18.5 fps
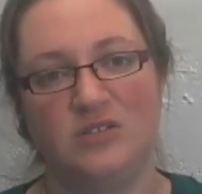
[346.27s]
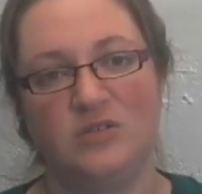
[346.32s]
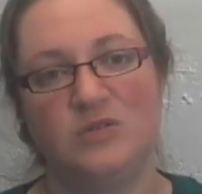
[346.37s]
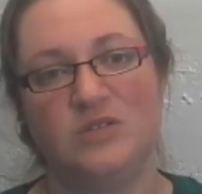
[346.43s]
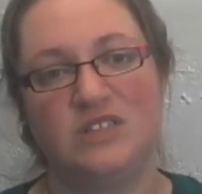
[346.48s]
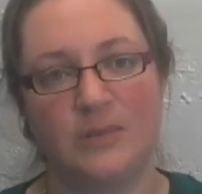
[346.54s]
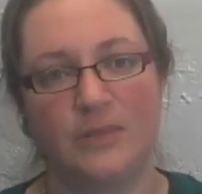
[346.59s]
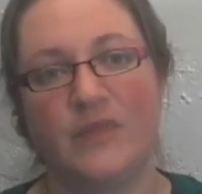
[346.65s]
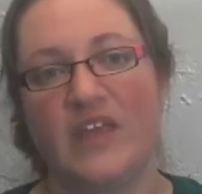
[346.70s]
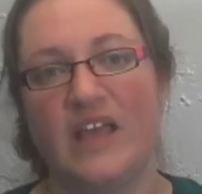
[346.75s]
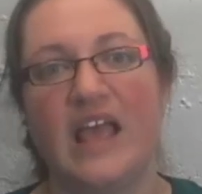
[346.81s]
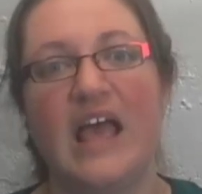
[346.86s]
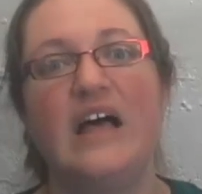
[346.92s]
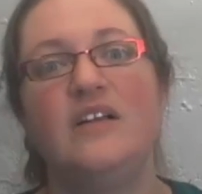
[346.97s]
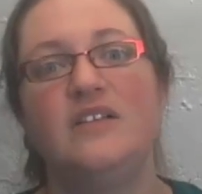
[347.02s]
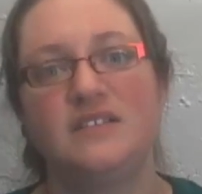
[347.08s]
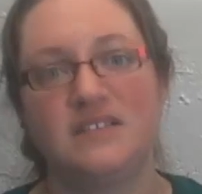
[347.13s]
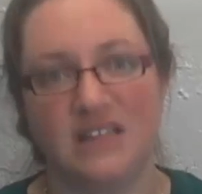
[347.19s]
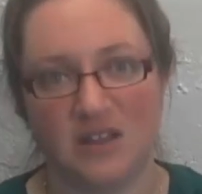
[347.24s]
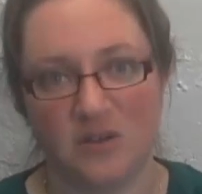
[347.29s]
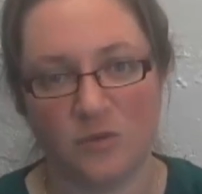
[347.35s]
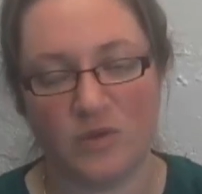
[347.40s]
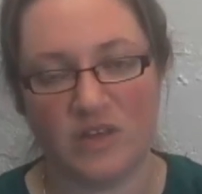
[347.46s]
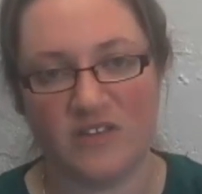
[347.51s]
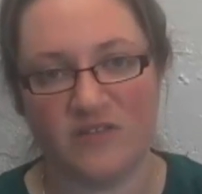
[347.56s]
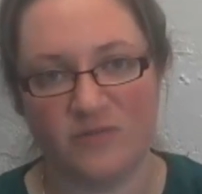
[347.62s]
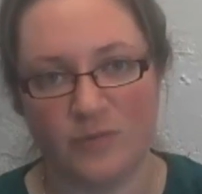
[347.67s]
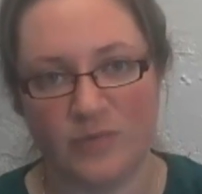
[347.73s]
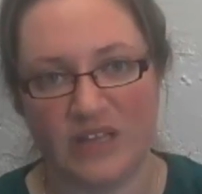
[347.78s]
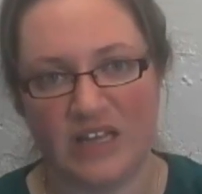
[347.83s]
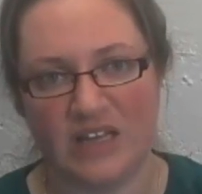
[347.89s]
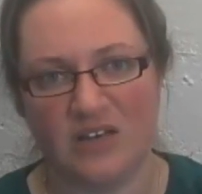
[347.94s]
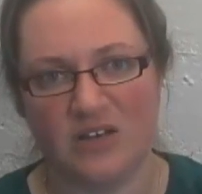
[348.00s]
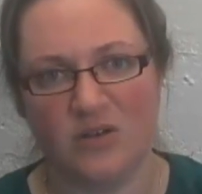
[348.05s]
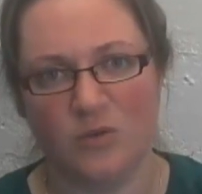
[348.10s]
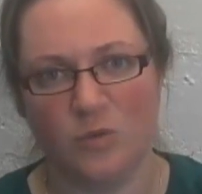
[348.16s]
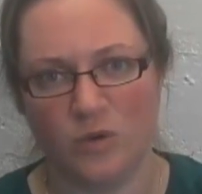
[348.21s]
something else that we've
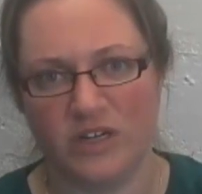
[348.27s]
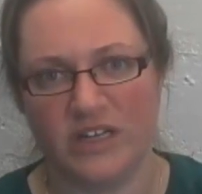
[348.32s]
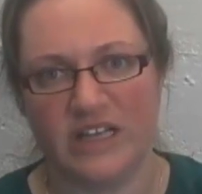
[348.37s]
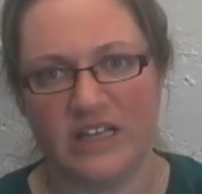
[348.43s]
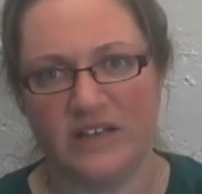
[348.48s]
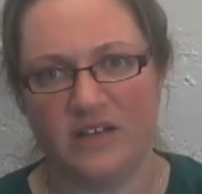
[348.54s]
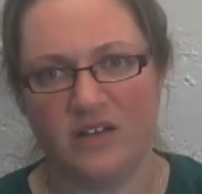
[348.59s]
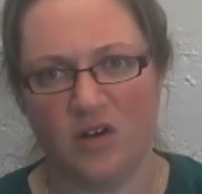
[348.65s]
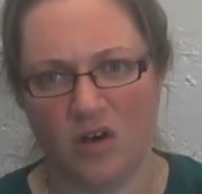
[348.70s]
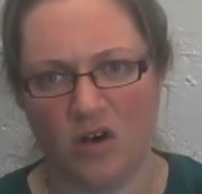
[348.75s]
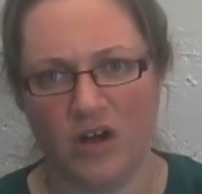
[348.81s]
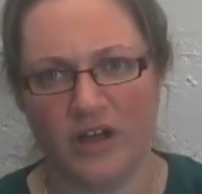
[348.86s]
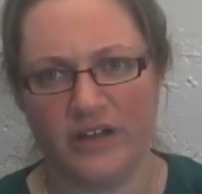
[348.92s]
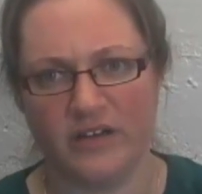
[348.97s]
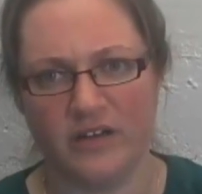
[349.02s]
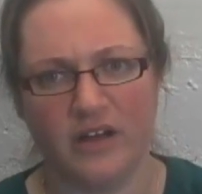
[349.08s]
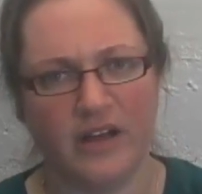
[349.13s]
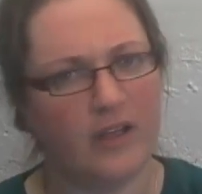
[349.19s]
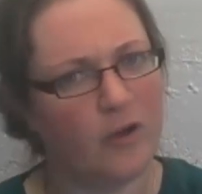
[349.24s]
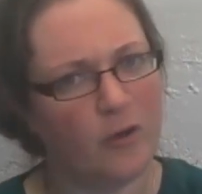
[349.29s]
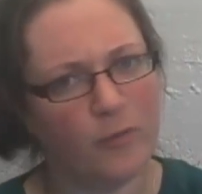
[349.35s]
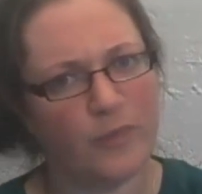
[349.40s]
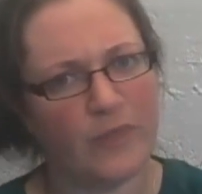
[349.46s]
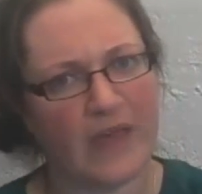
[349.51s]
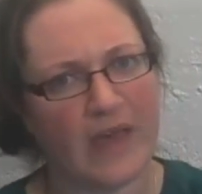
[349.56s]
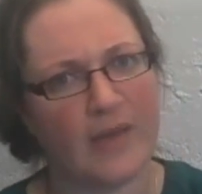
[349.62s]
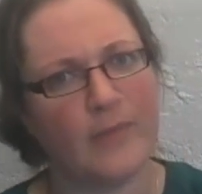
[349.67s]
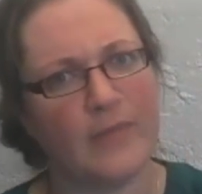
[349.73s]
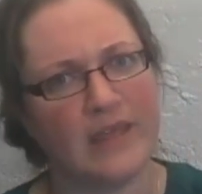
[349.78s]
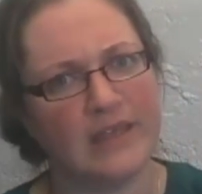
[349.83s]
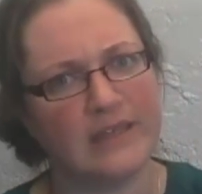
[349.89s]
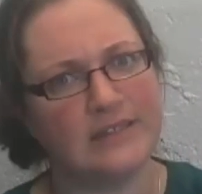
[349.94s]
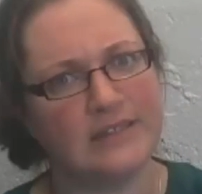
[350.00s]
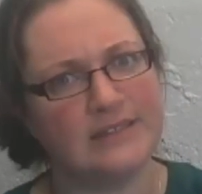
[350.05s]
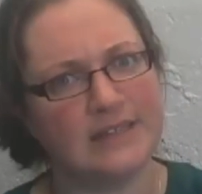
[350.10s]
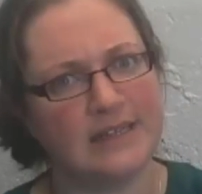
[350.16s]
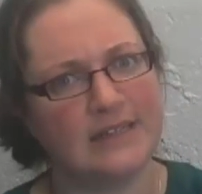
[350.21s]
been working on. I hope that
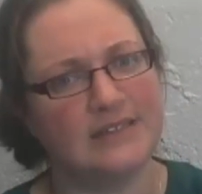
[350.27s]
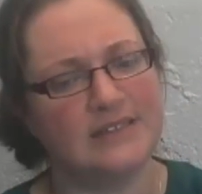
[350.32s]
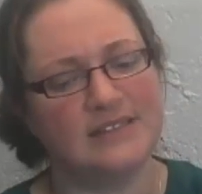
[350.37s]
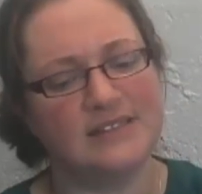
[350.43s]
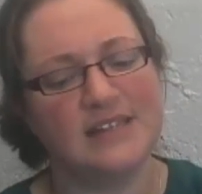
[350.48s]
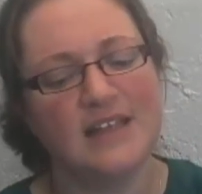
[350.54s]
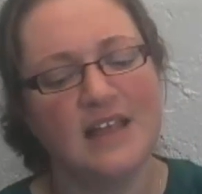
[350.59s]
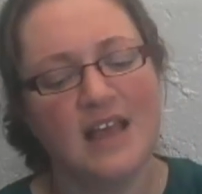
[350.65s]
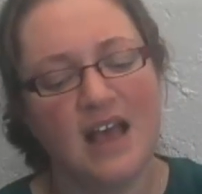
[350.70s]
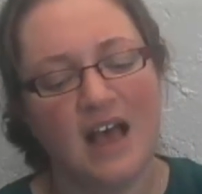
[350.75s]
makes sense.